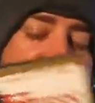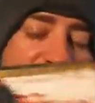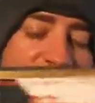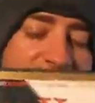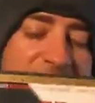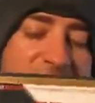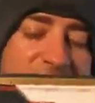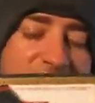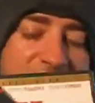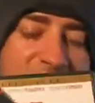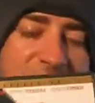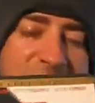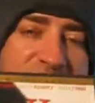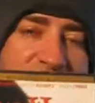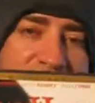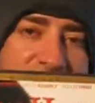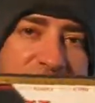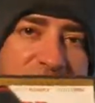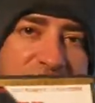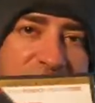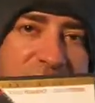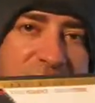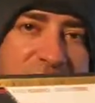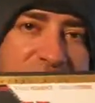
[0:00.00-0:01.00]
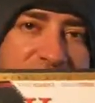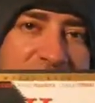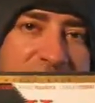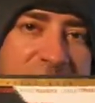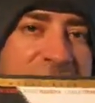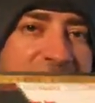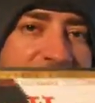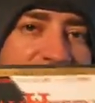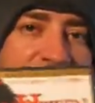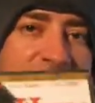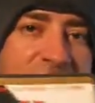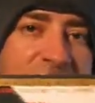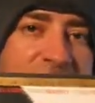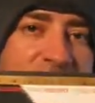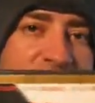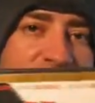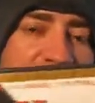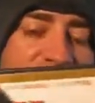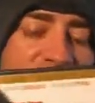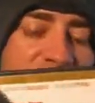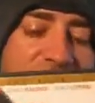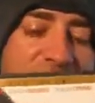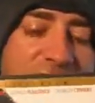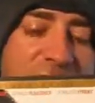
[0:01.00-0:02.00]
like I said, it's basically a
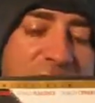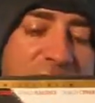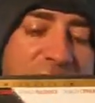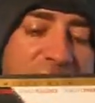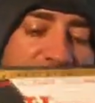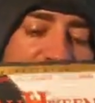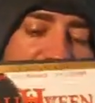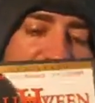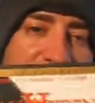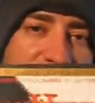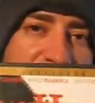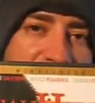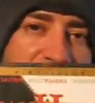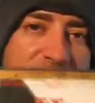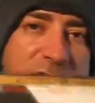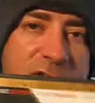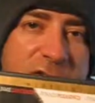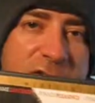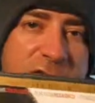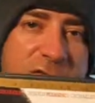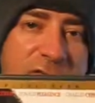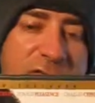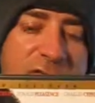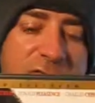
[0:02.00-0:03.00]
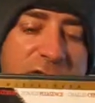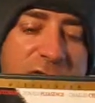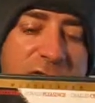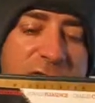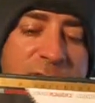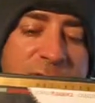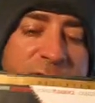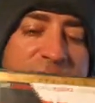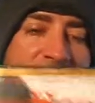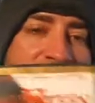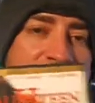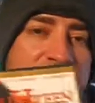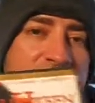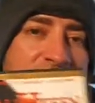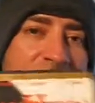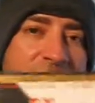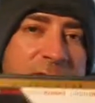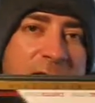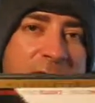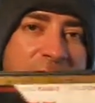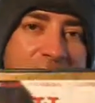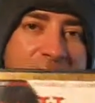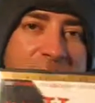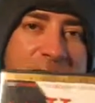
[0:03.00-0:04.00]
continuation of the original film.
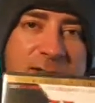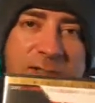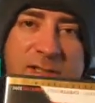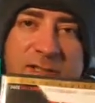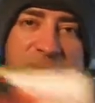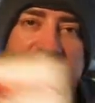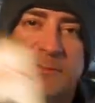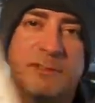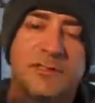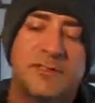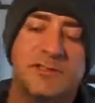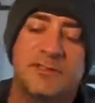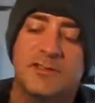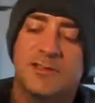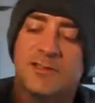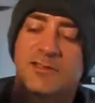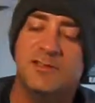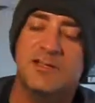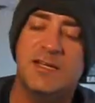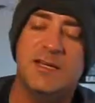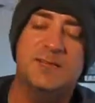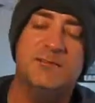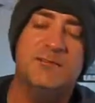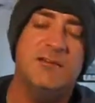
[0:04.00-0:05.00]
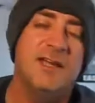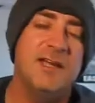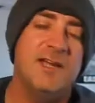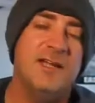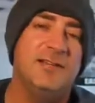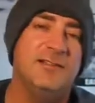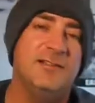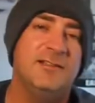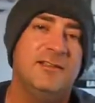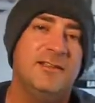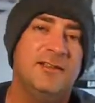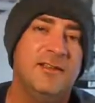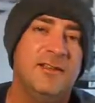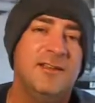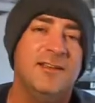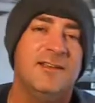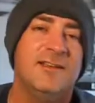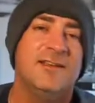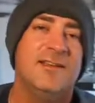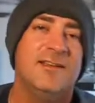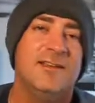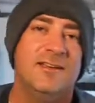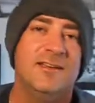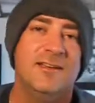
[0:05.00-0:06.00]
It takes place on the same night,
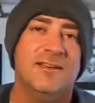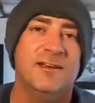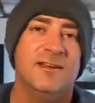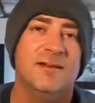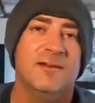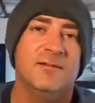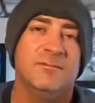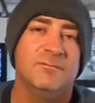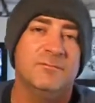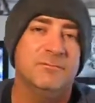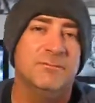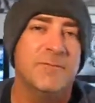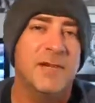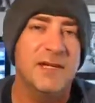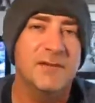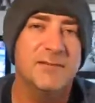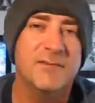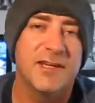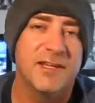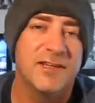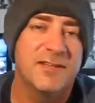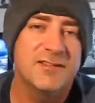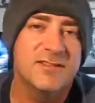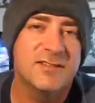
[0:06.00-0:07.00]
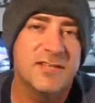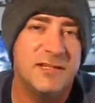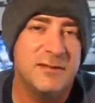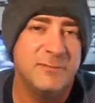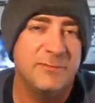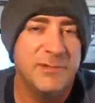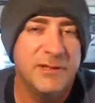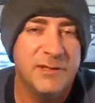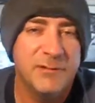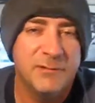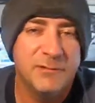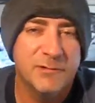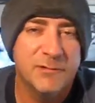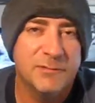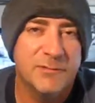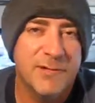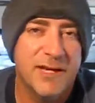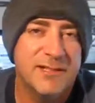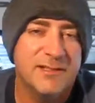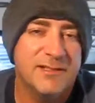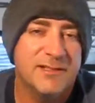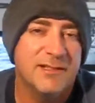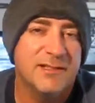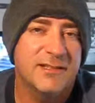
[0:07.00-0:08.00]
made by the same people,
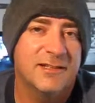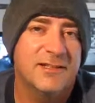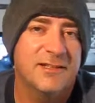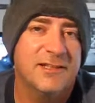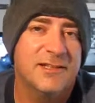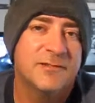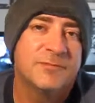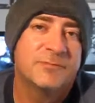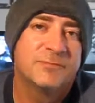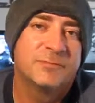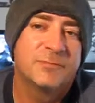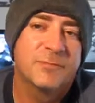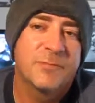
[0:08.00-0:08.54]
basically,